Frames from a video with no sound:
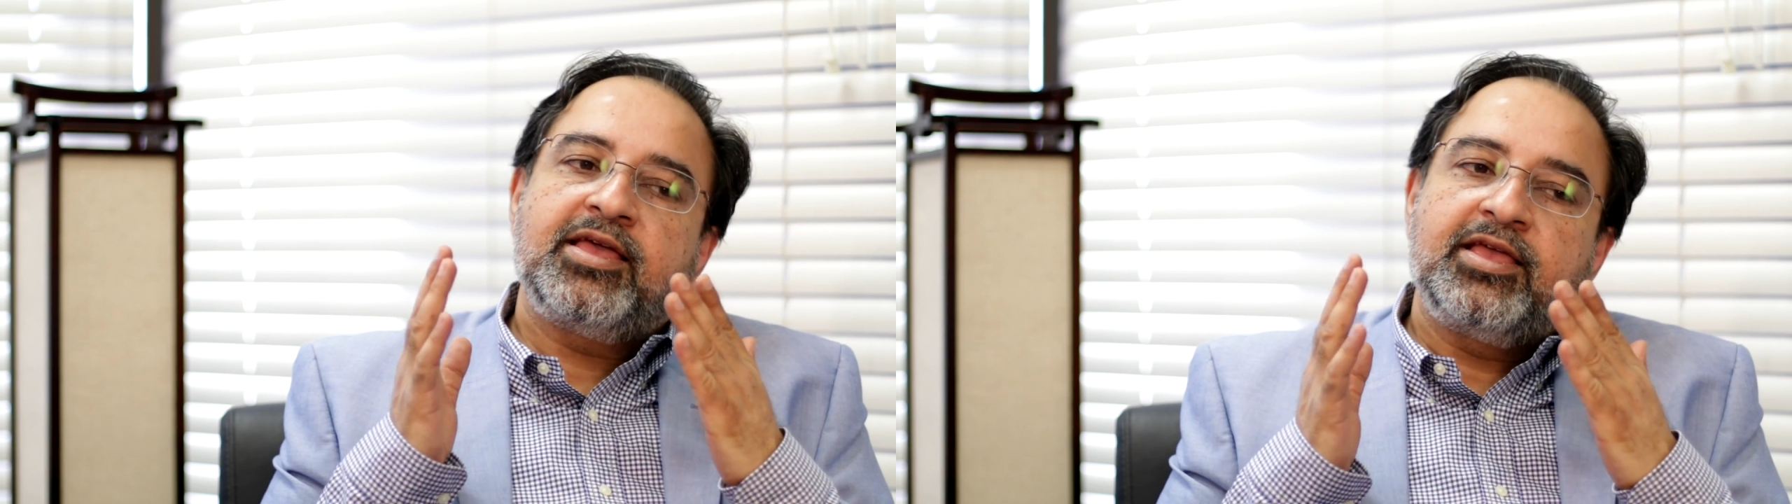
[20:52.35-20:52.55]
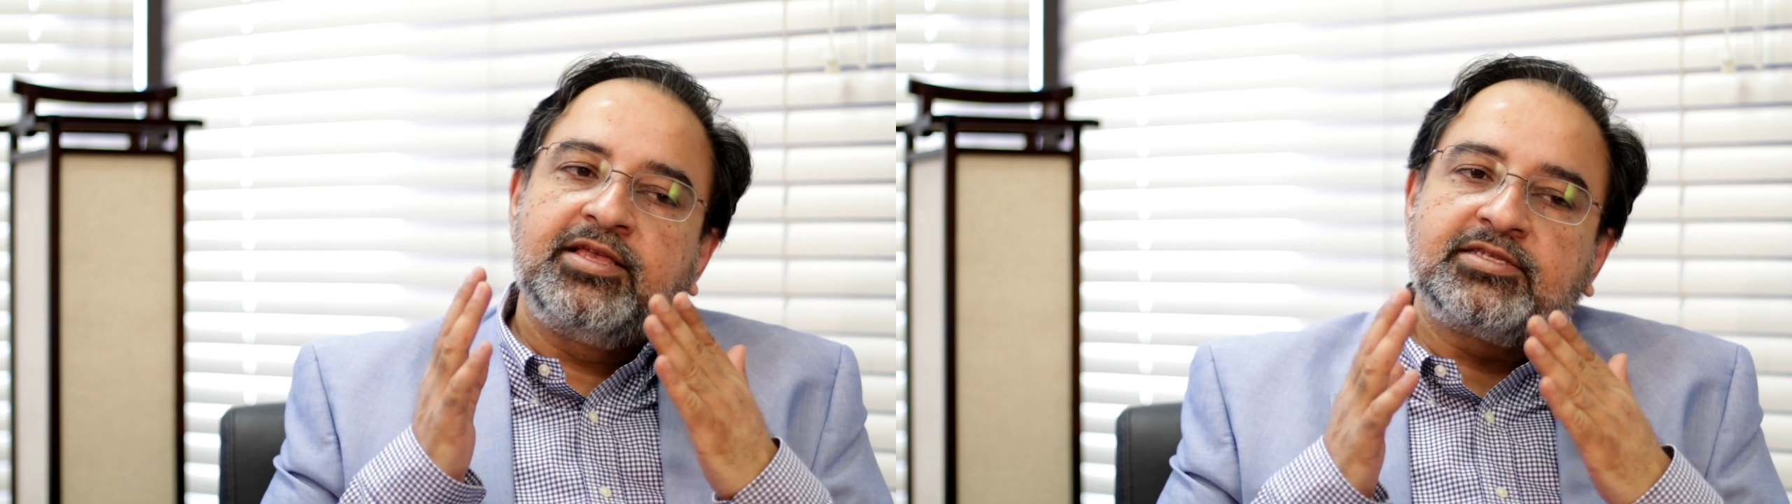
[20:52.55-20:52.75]

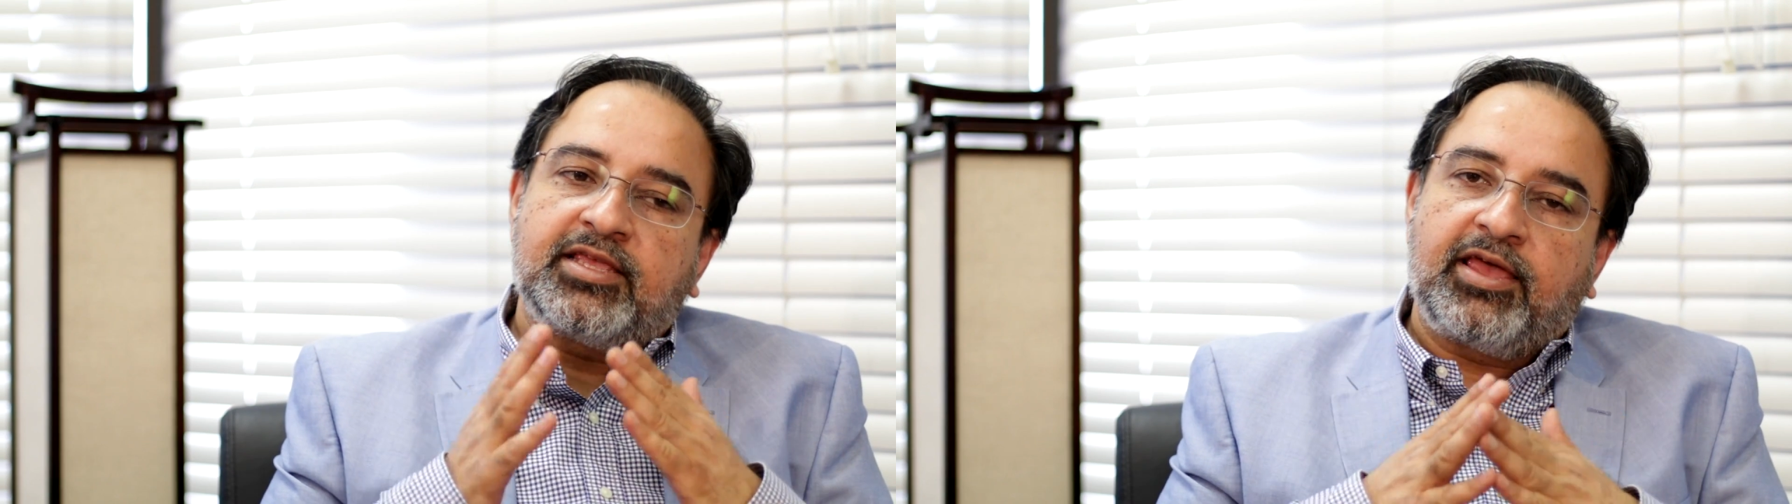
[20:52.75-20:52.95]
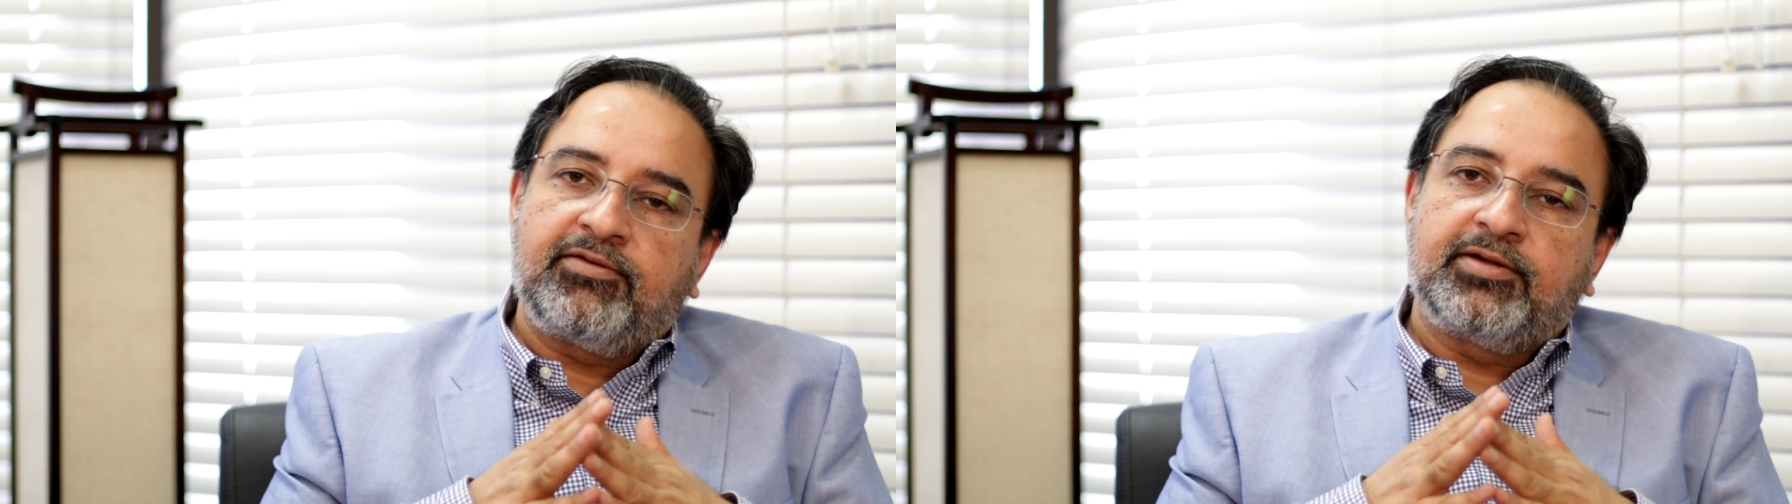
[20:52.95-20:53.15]
is
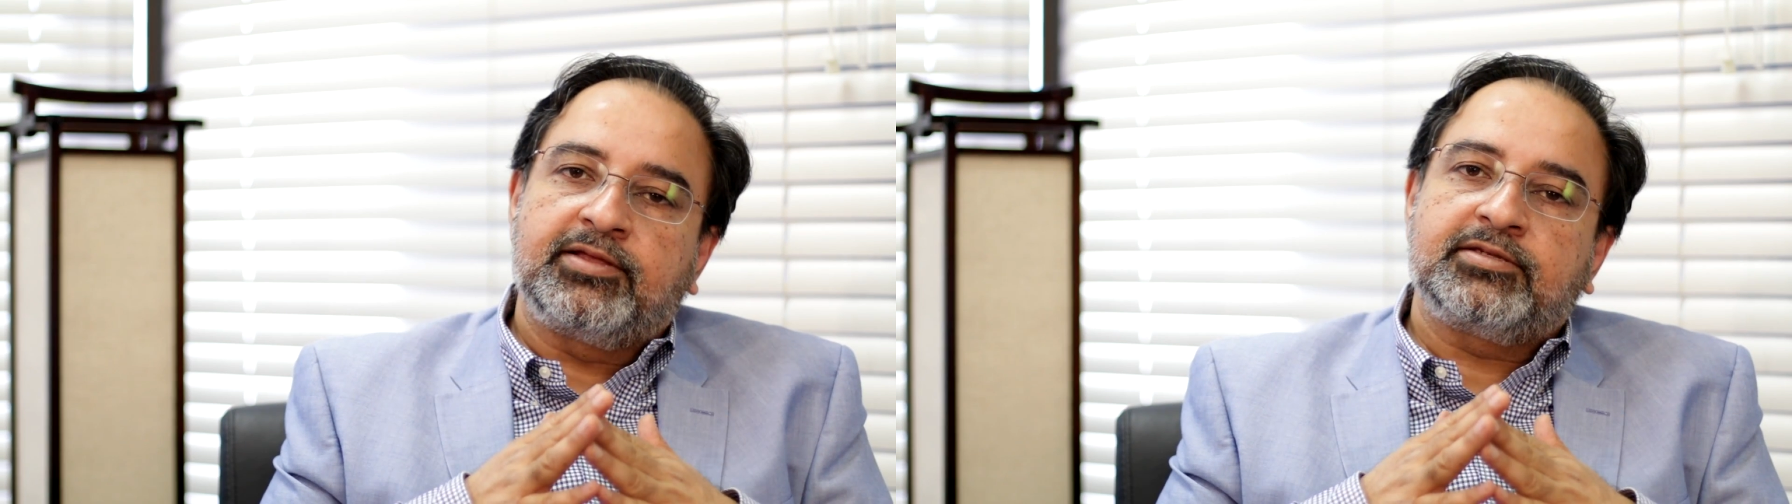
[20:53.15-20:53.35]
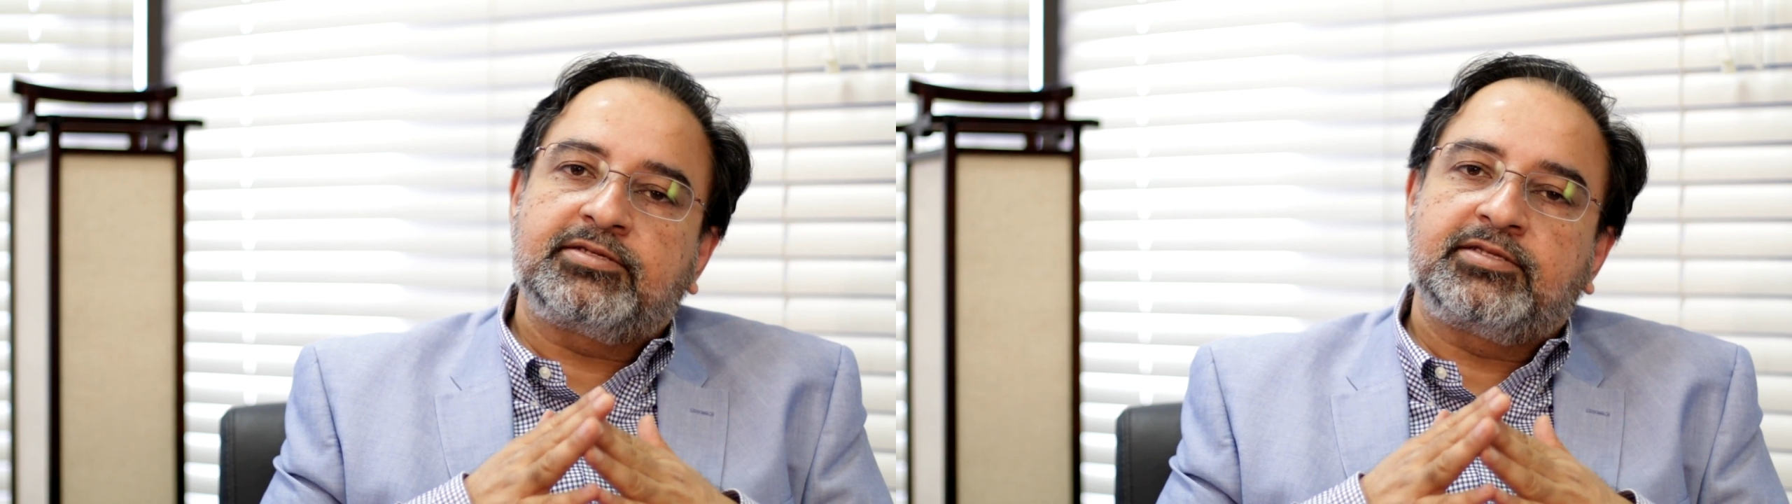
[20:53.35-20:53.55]

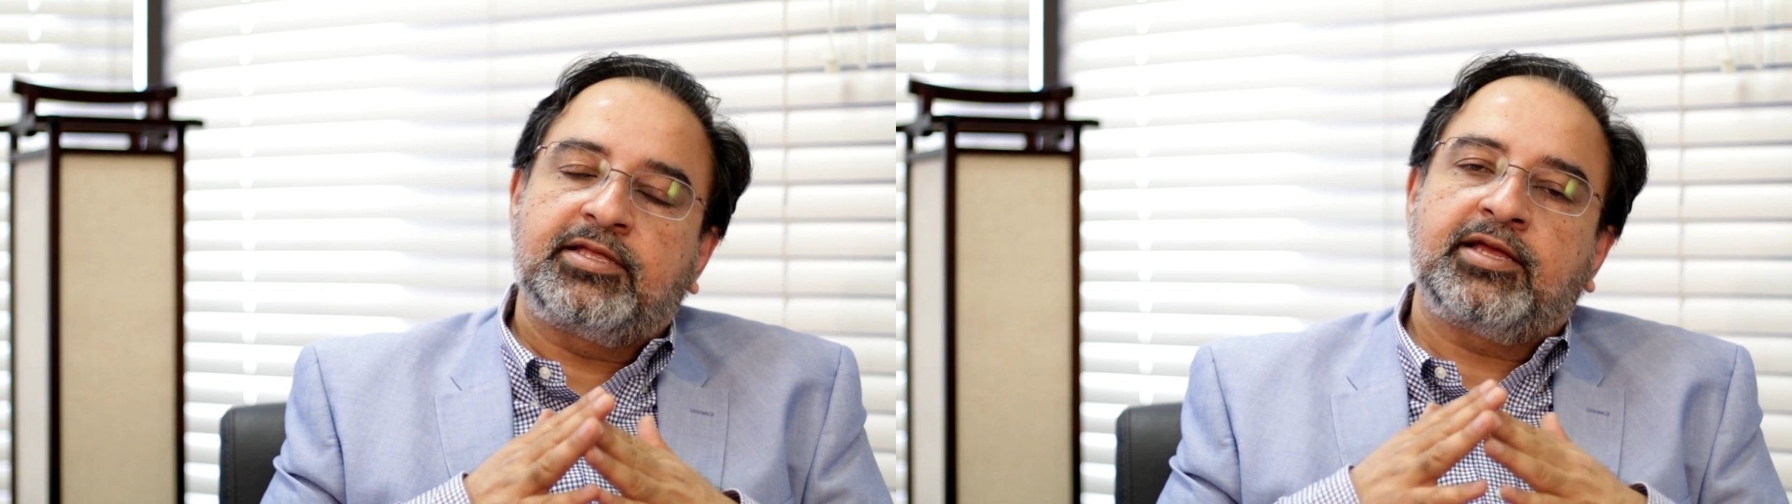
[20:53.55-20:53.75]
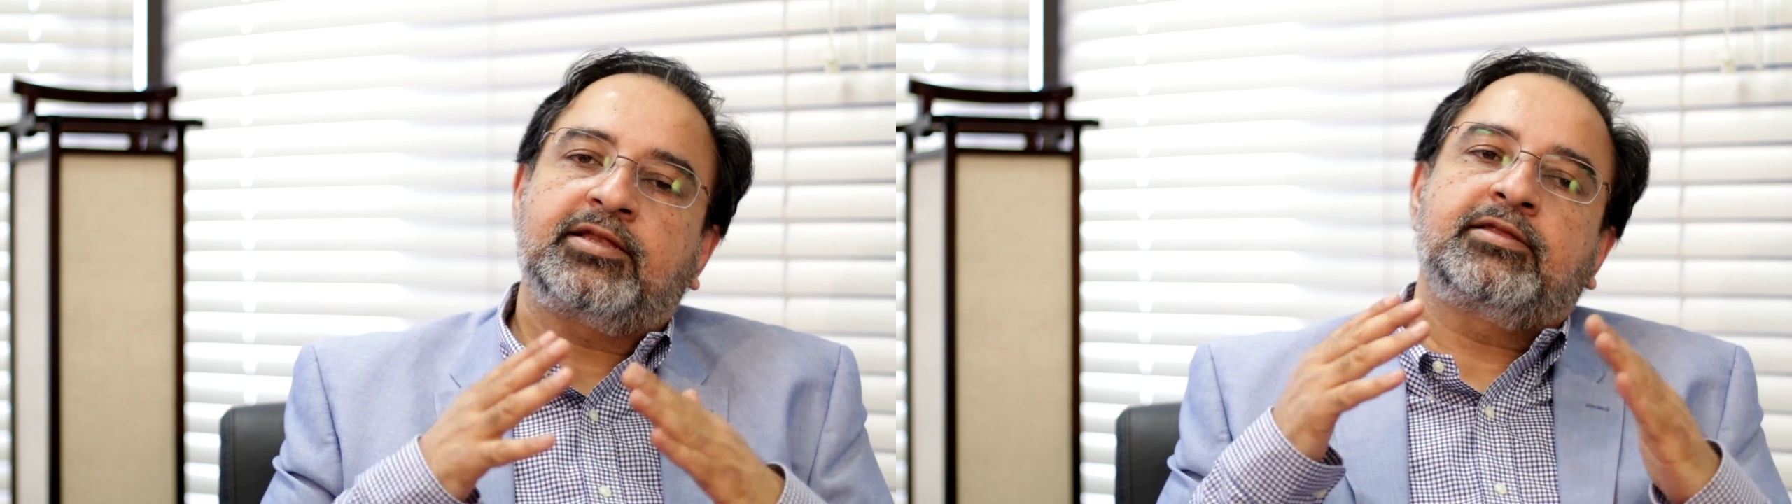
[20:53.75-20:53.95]
evidence
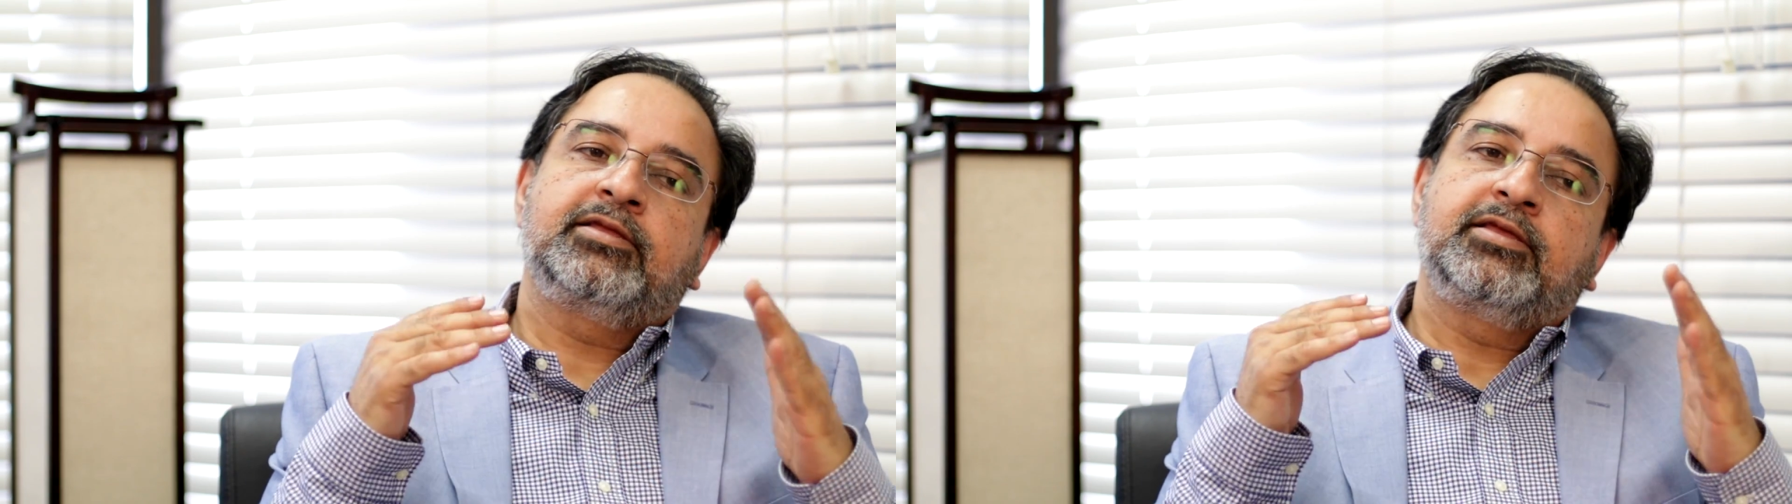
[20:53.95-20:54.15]
that